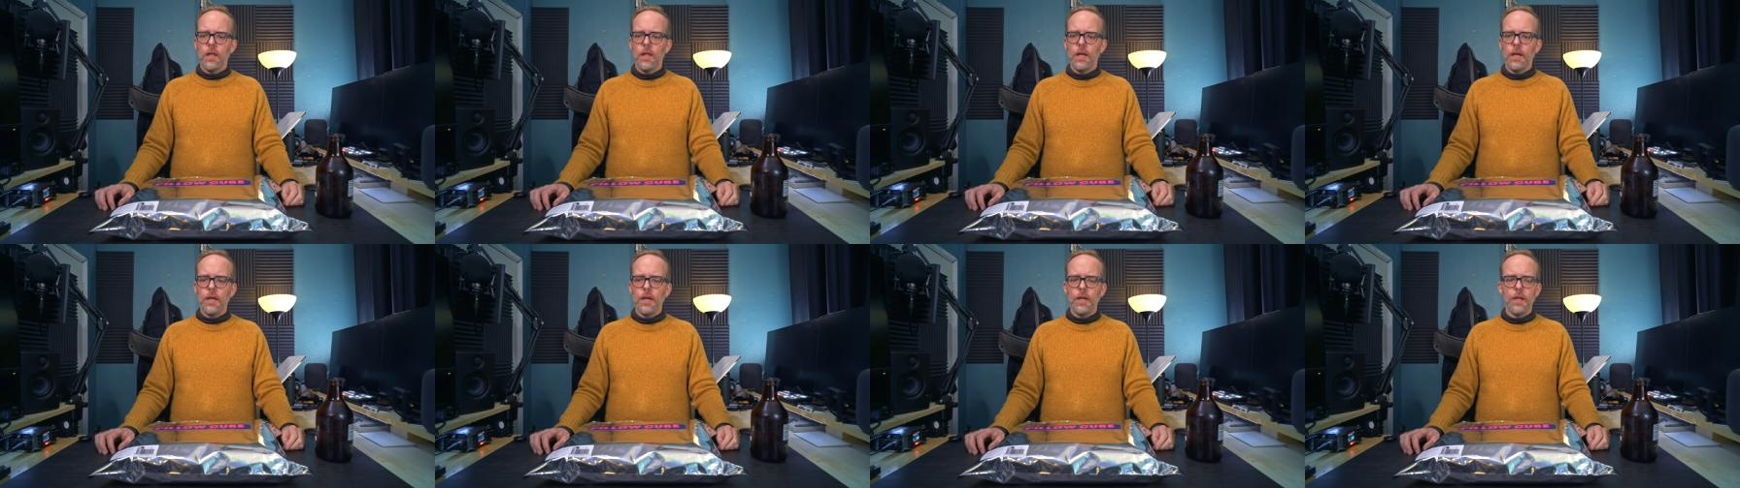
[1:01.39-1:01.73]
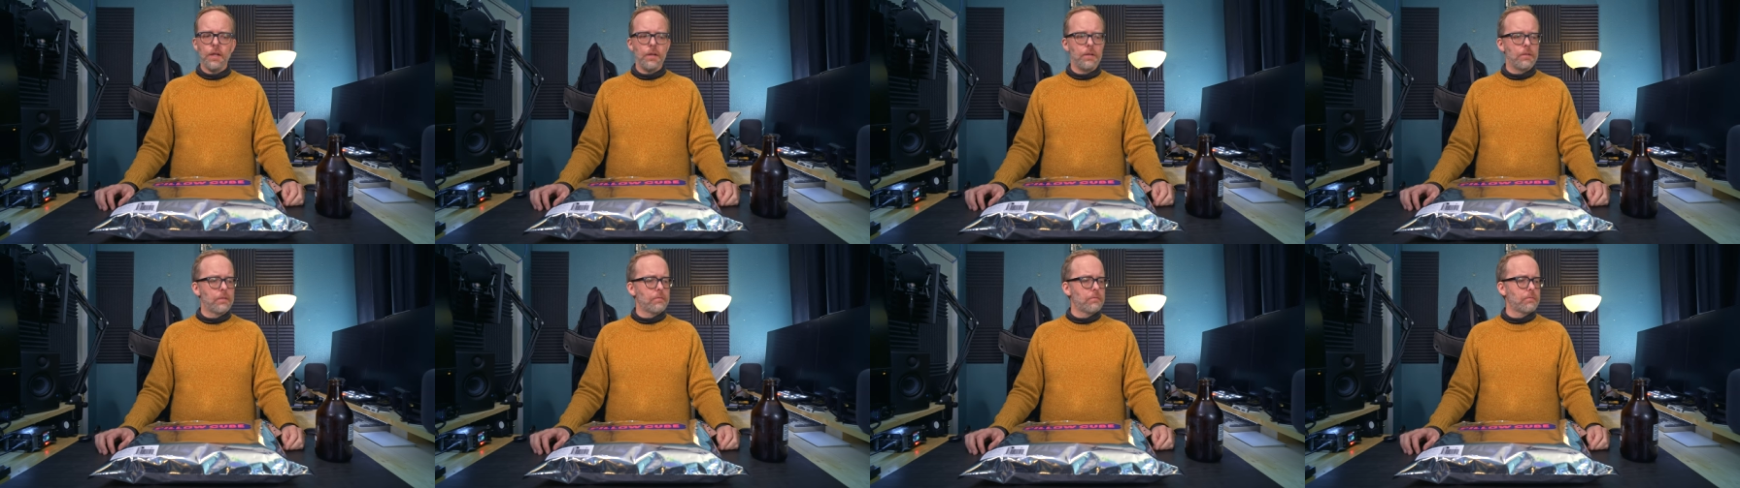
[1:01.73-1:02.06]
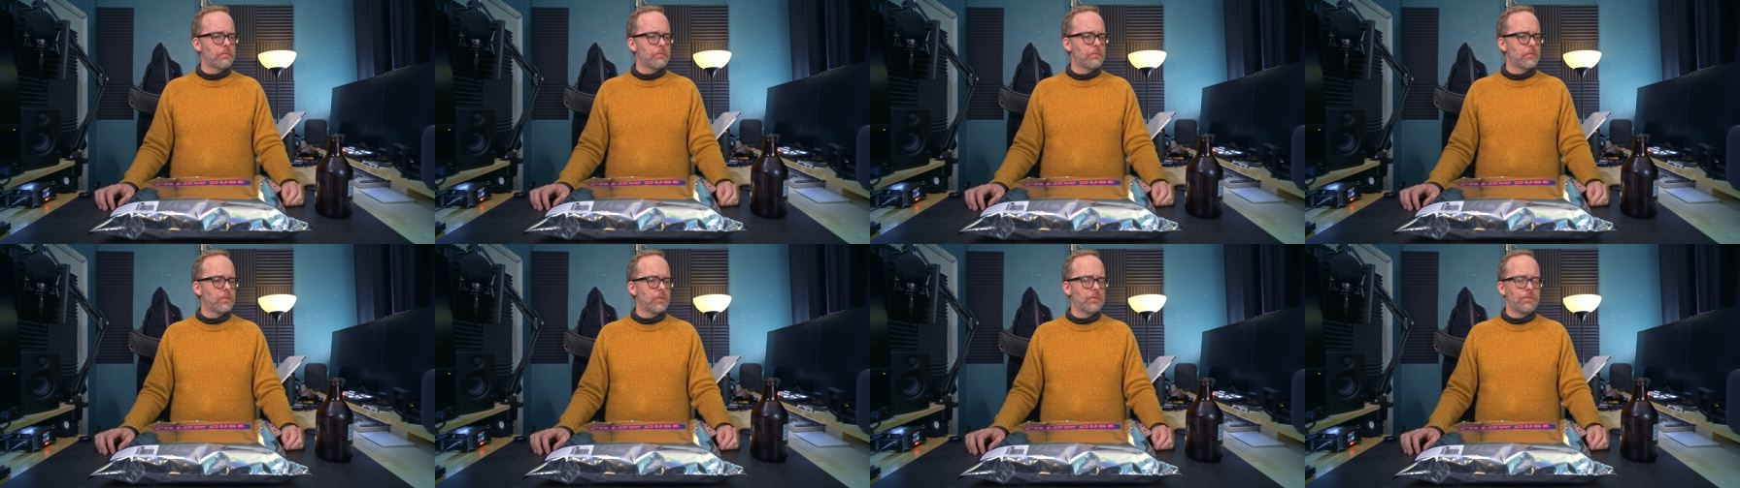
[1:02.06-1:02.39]
and
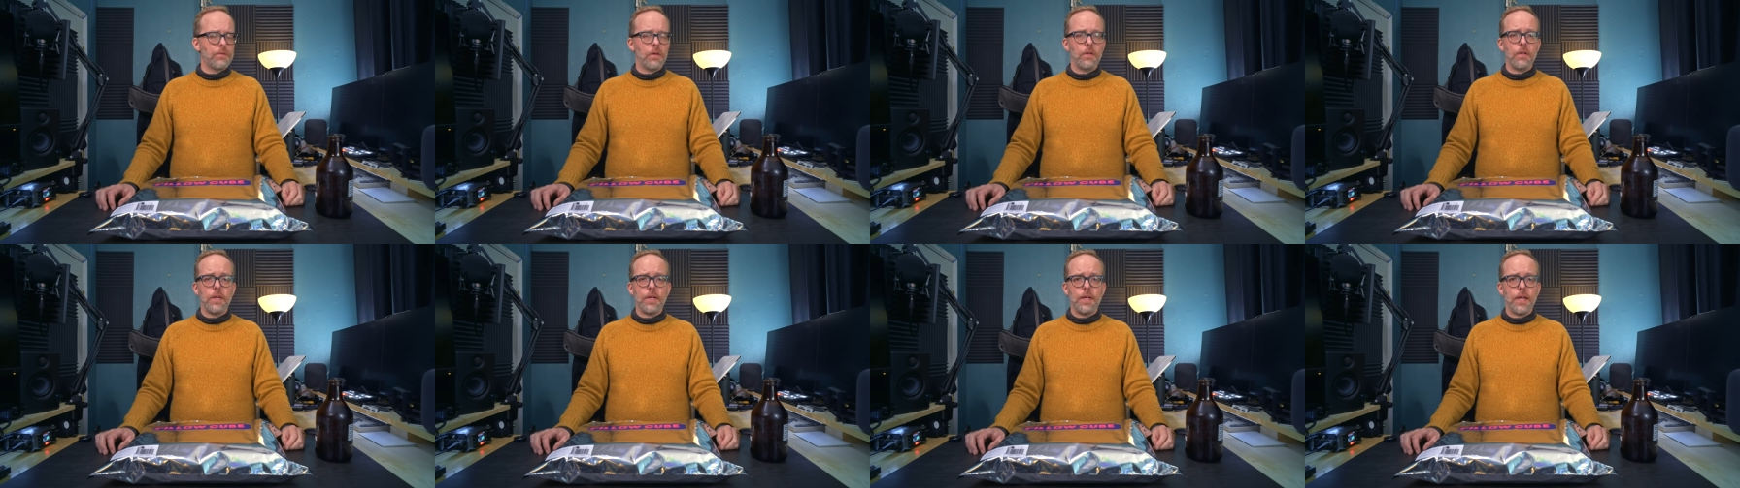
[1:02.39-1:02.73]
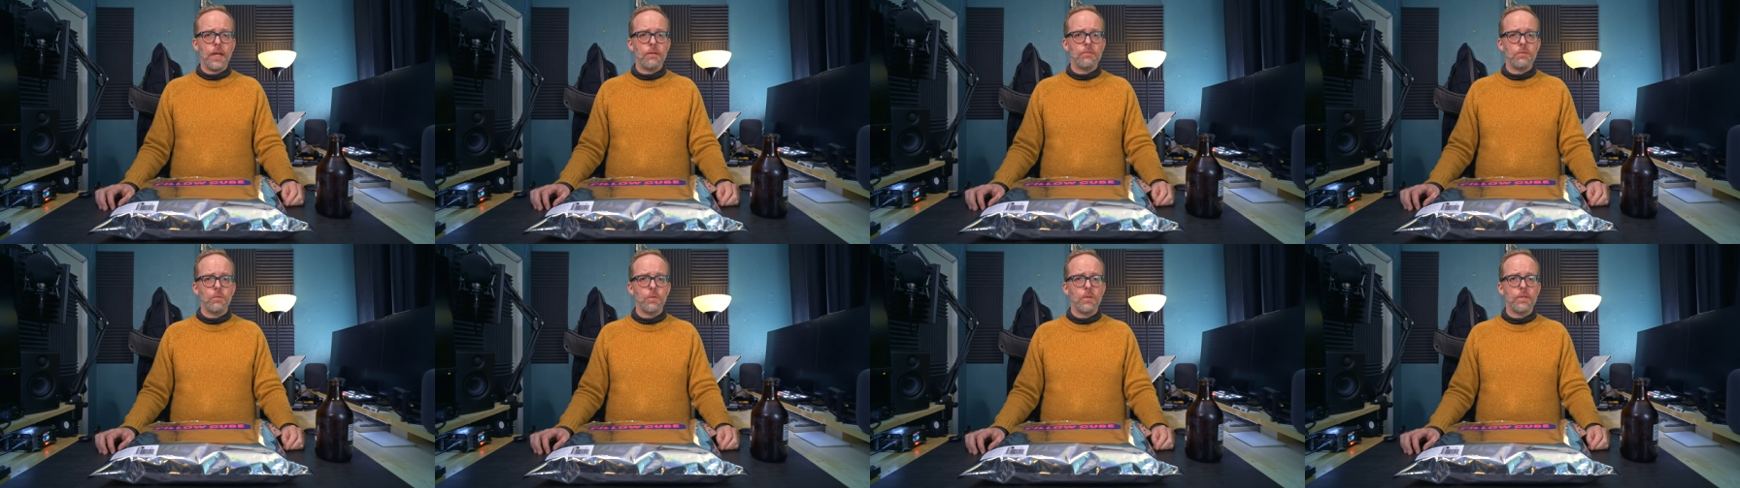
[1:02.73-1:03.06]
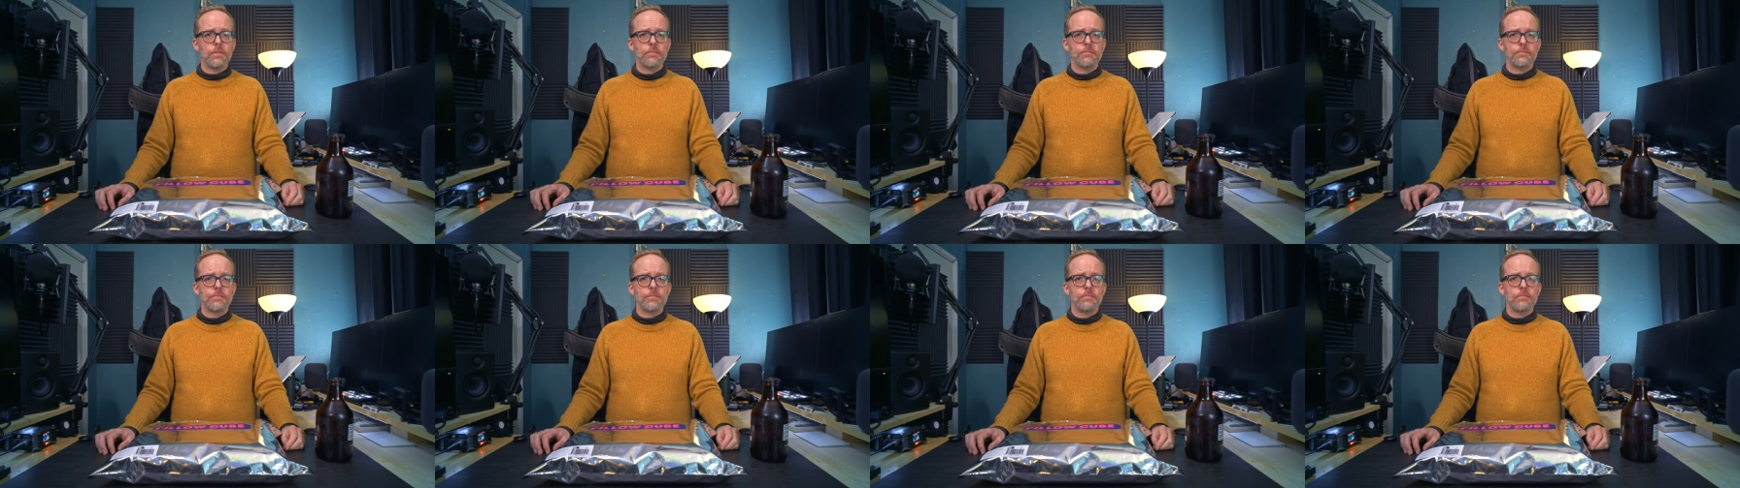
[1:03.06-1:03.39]
just felt like having
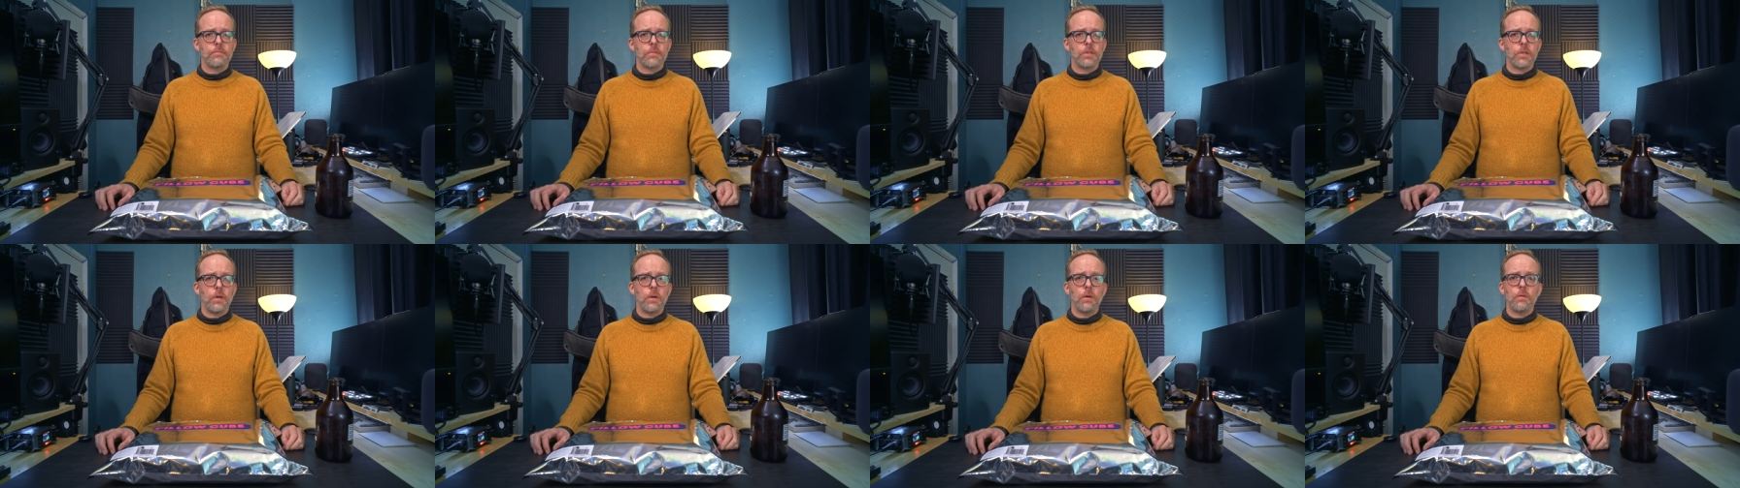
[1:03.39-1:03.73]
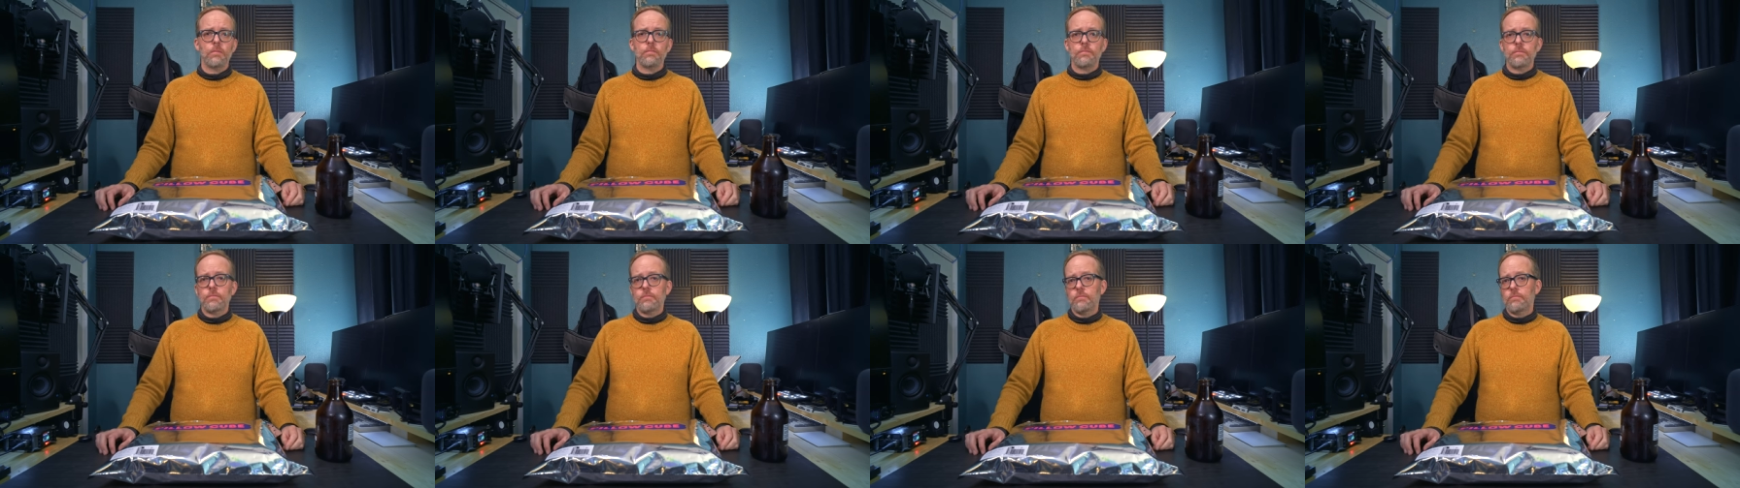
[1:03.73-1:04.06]
one. So